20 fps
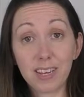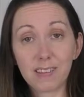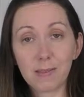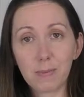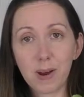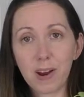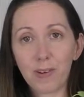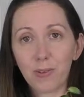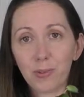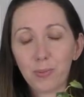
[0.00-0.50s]

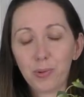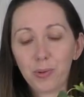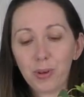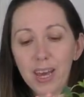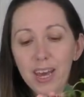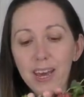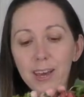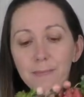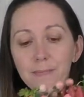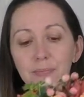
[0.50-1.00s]
spiral
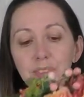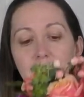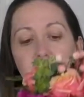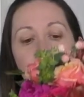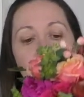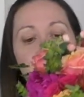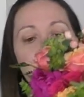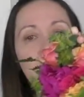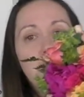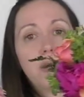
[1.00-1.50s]
bouquet.
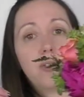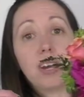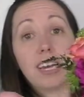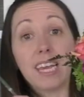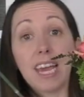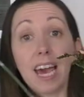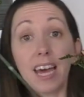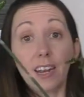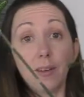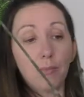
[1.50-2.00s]
So
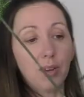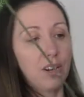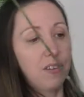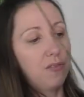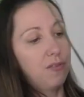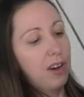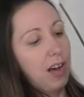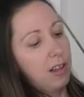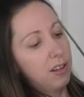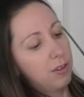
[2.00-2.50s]
again, I'm going to
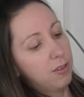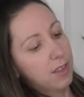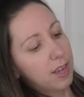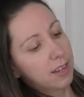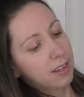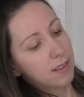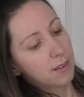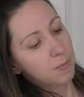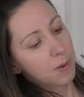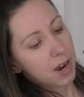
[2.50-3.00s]
follow
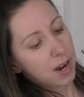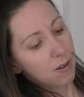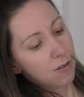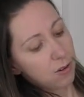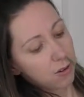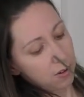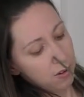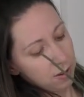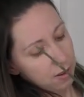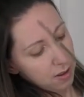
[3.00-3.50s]
that
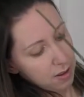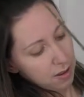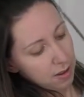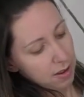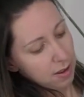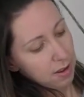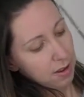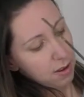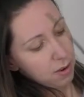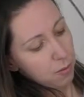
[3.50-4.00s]
spiral
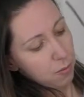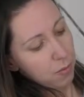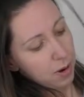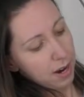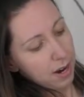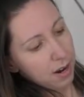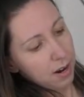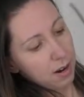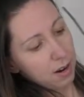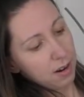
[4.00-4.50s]

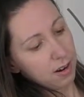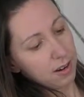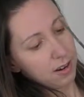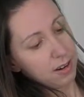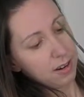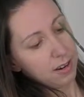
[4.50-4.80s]
where